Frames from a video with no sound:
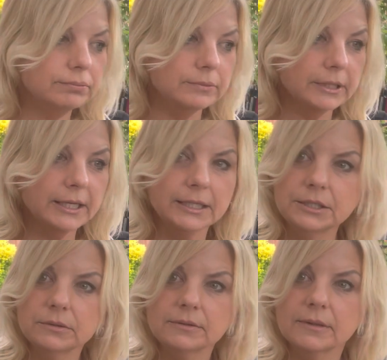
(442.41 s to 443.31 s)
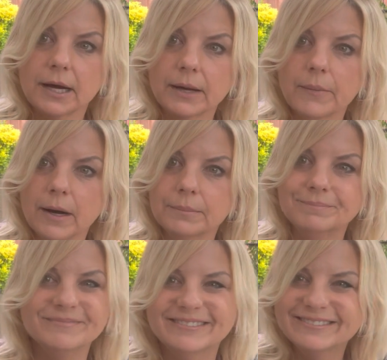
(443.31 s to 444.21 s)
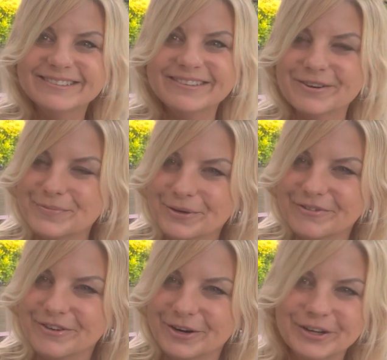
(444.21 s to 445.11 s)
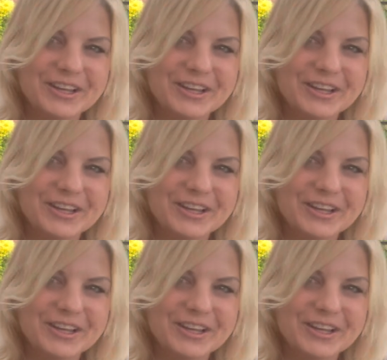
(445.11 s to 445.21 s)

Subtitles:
What can I do? I want them. They're beautiful.